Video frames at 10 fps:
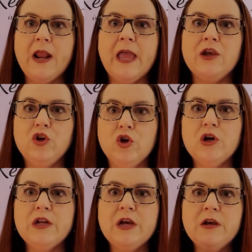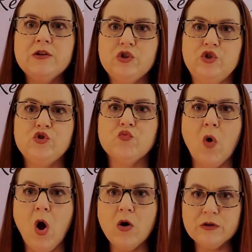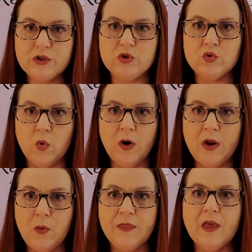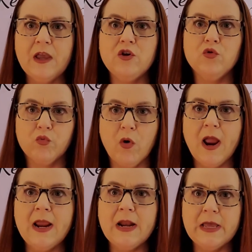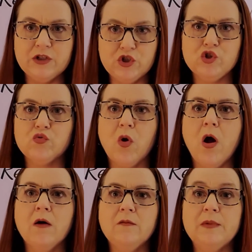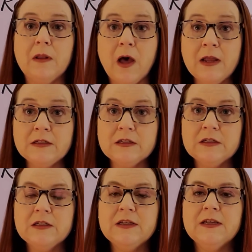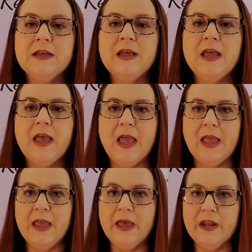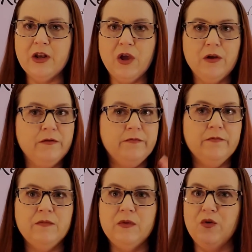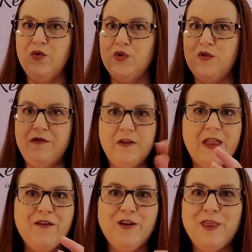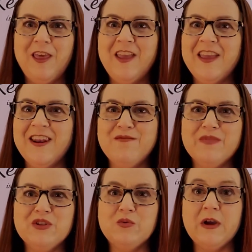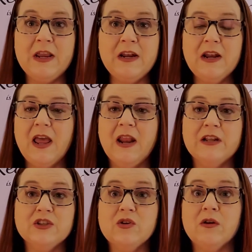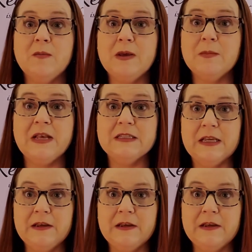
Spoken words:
a good, strong story with a great and strong plot. And you fill everything in between, and it's going to be amazing.